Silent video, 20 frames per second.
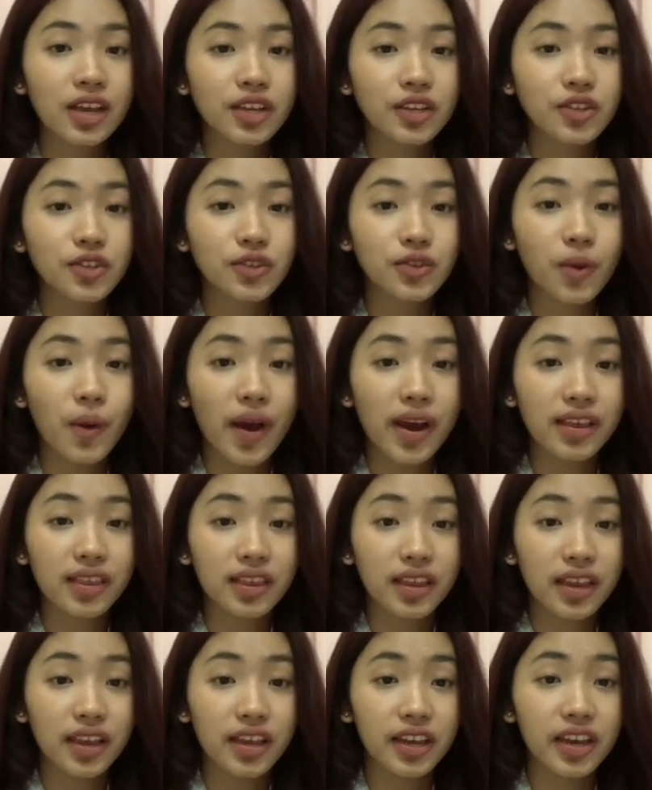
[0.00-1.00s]
so I
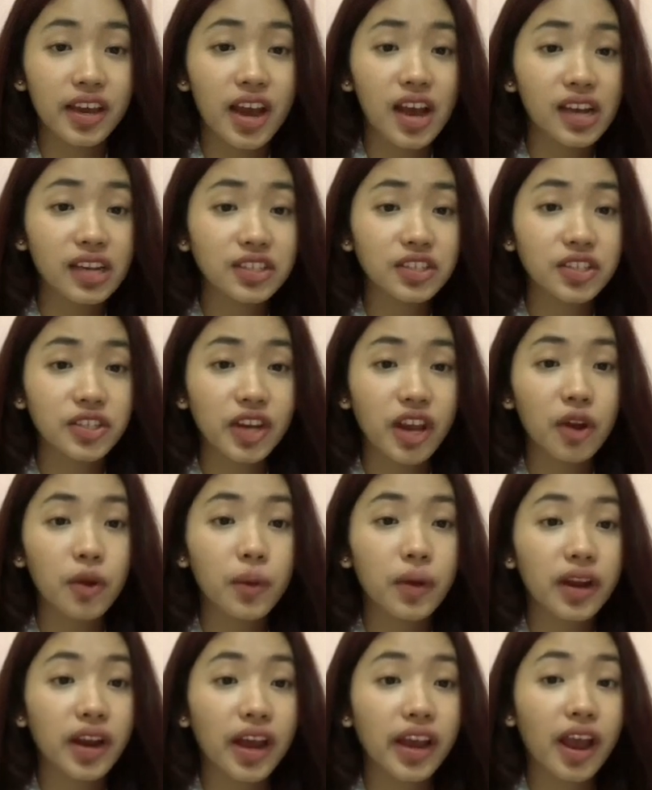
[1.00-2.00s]
think I can share
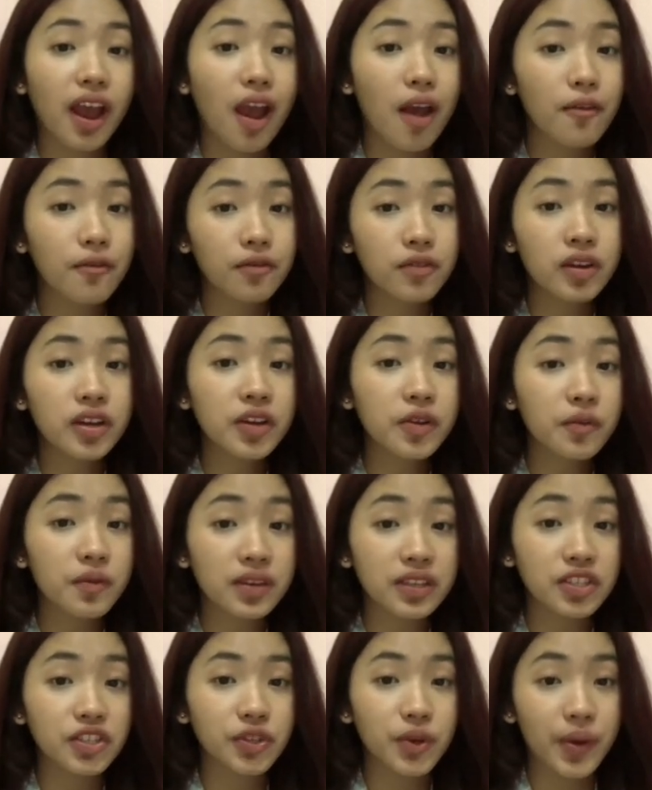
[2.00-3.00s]
what I have learned
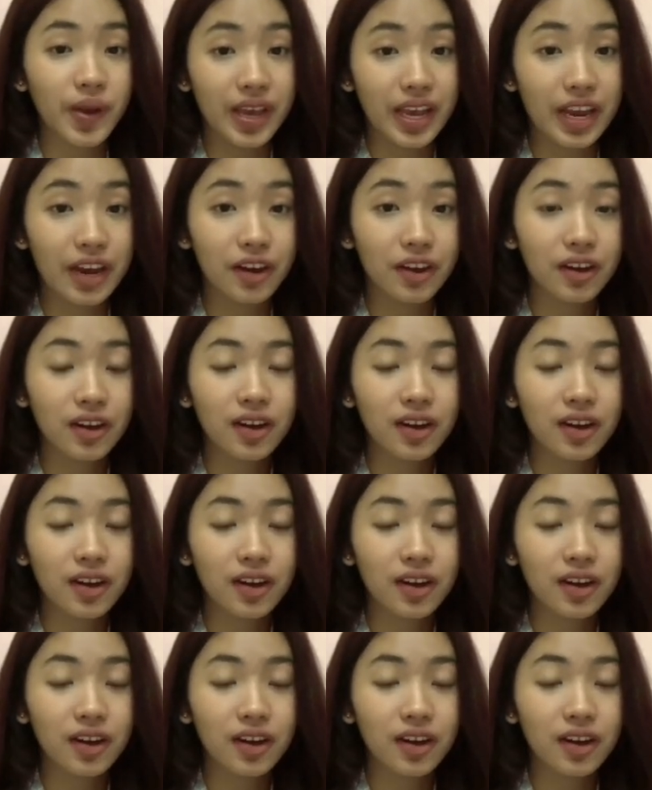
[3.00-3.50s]
with you here.